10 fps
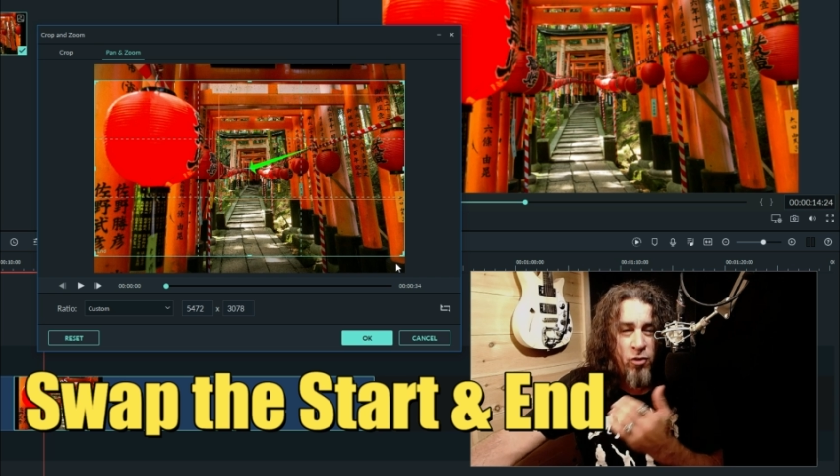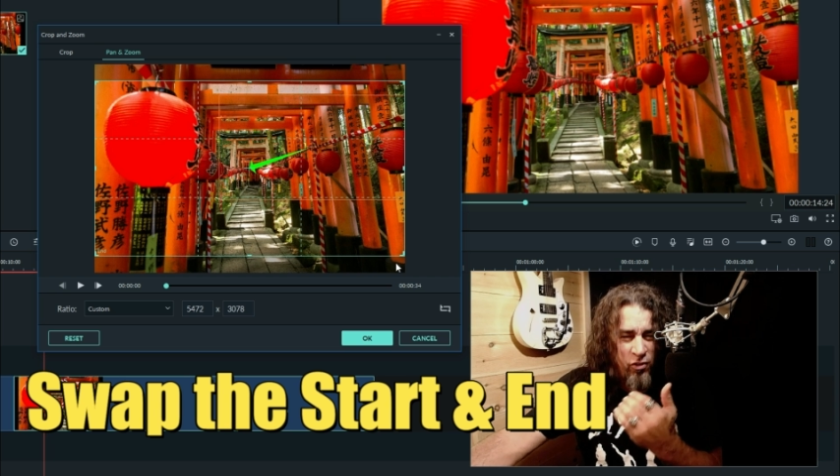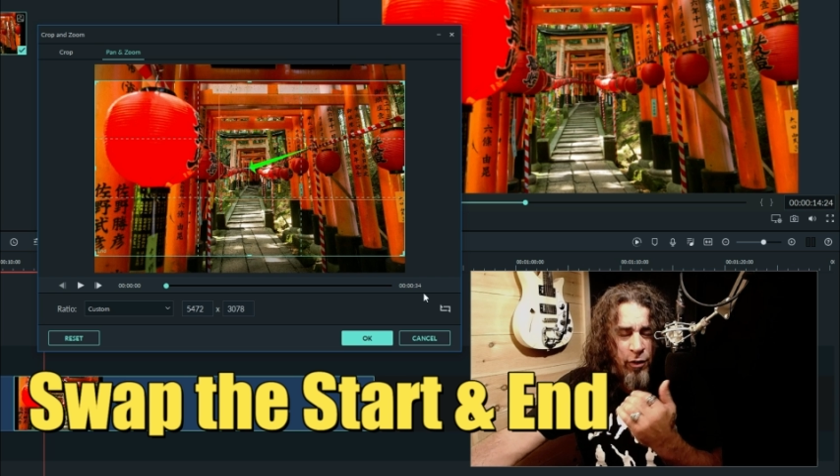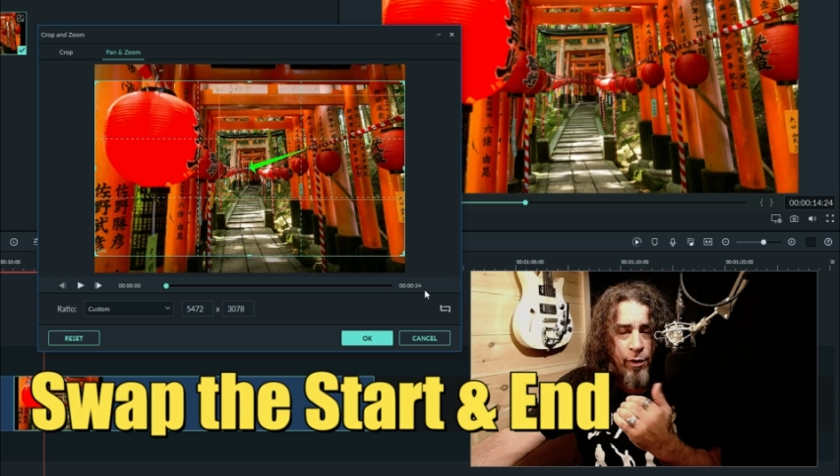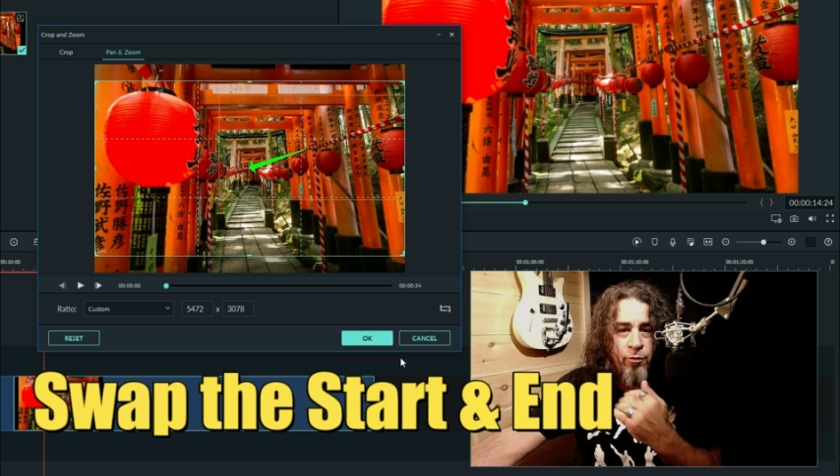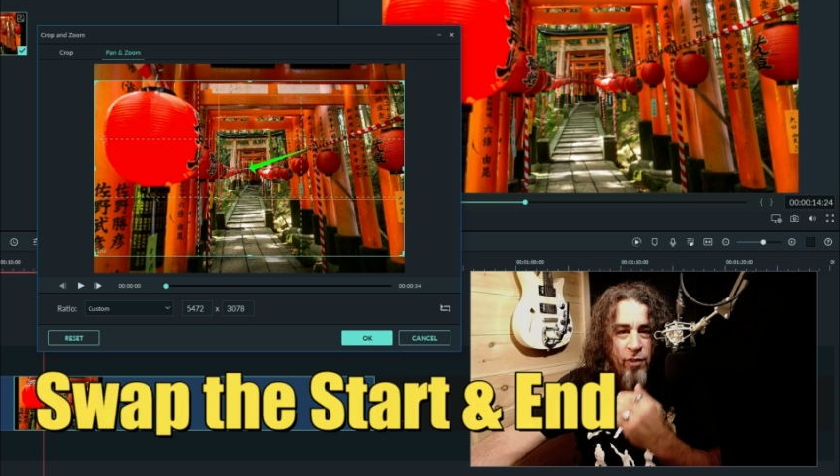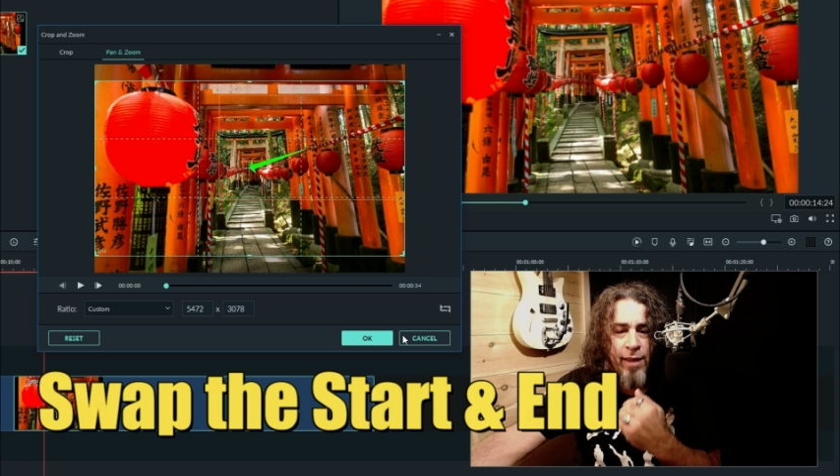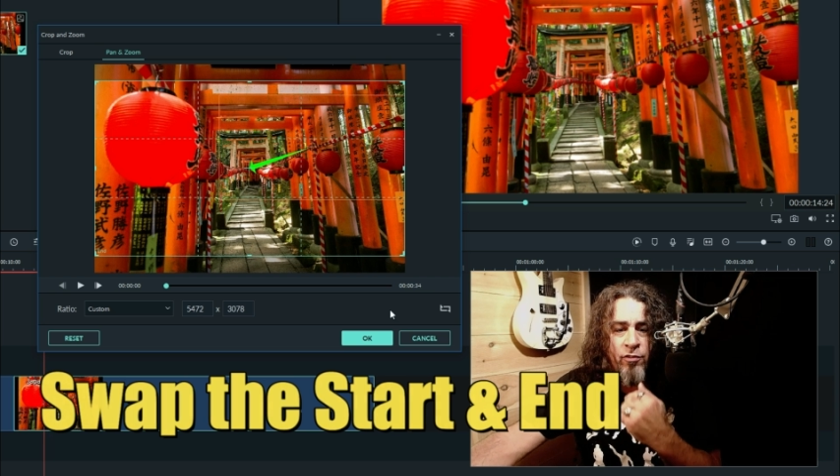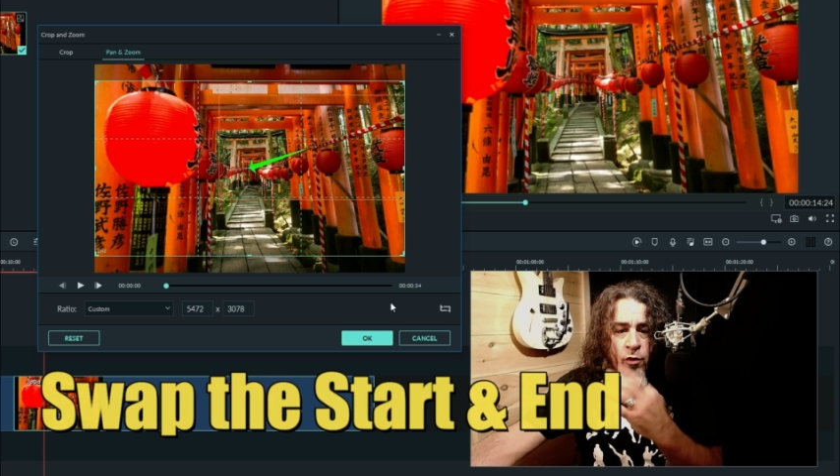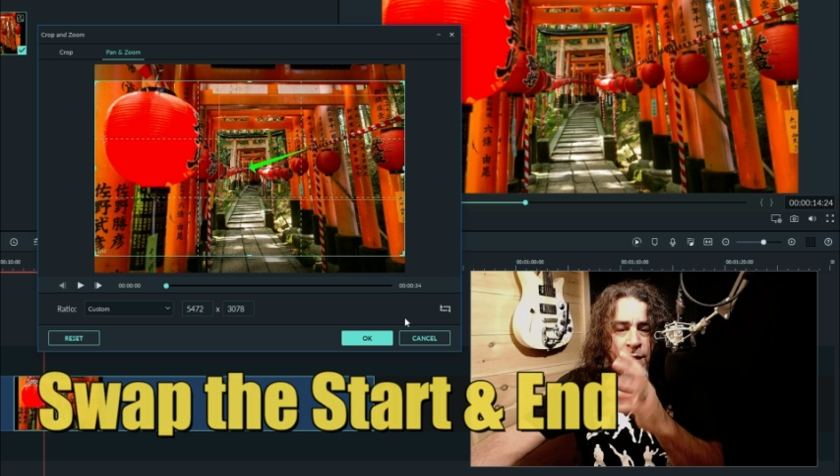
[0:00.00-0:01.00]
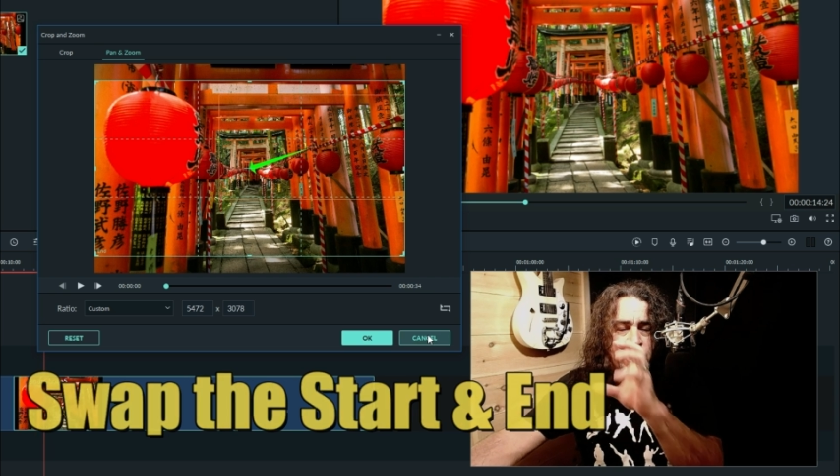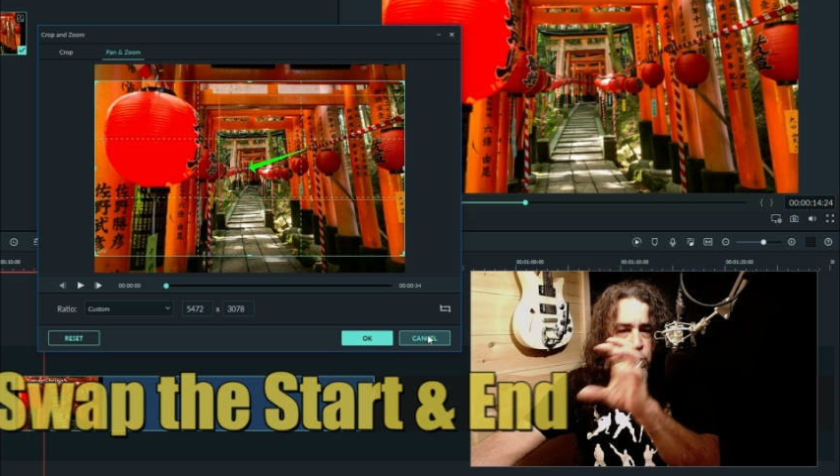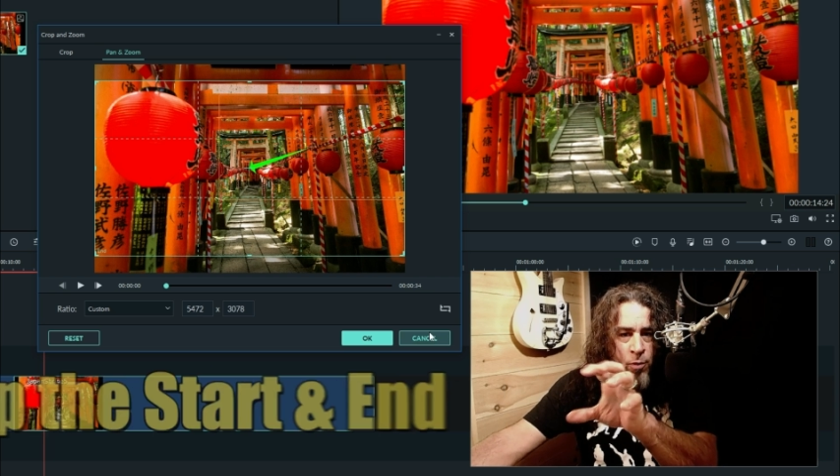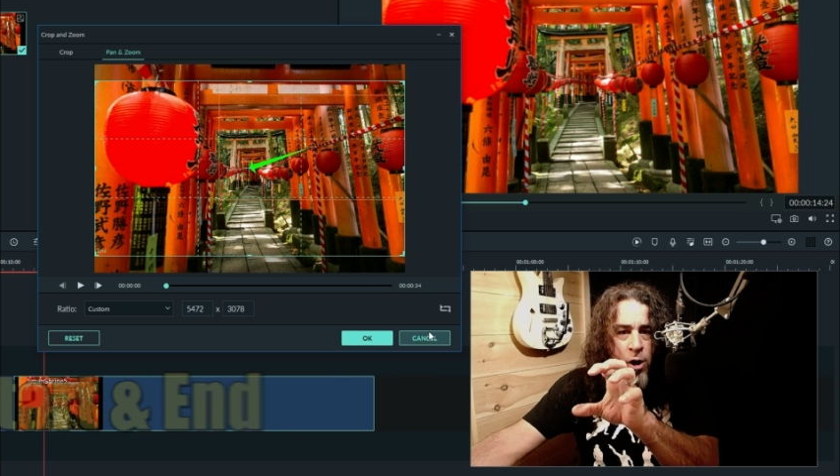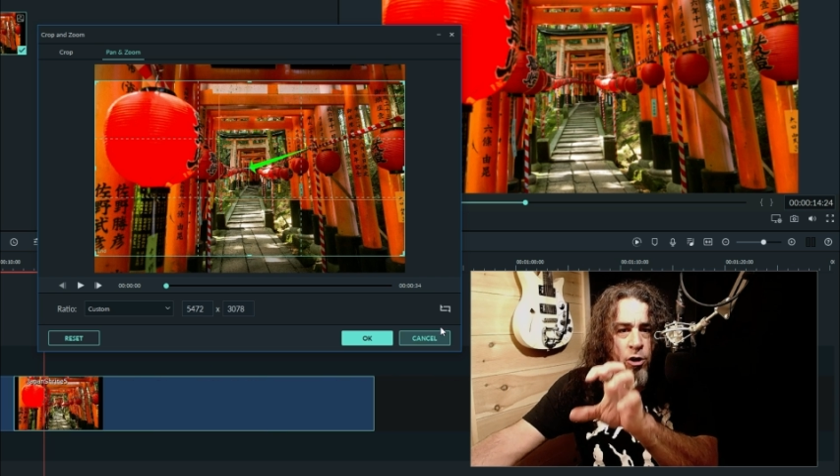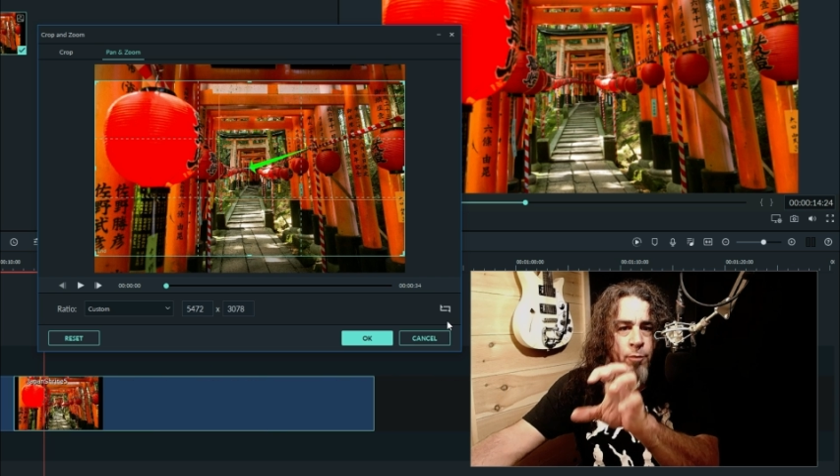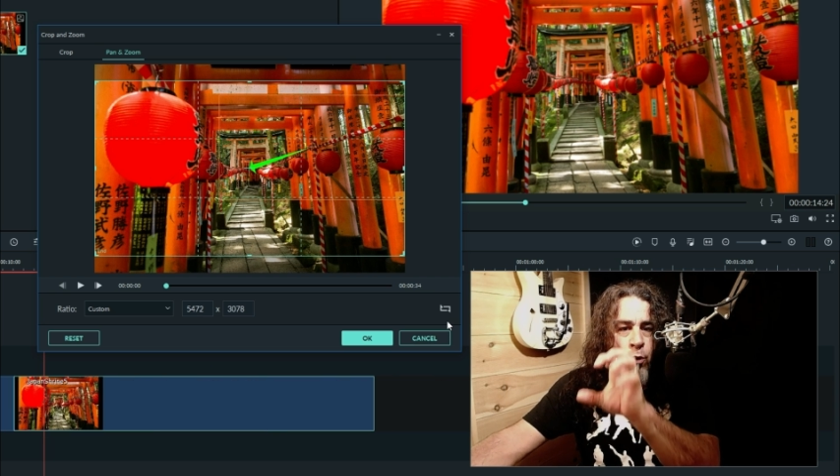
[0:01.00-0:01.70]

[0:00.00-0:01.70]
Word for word: Do you see what I'm saying? So that smaller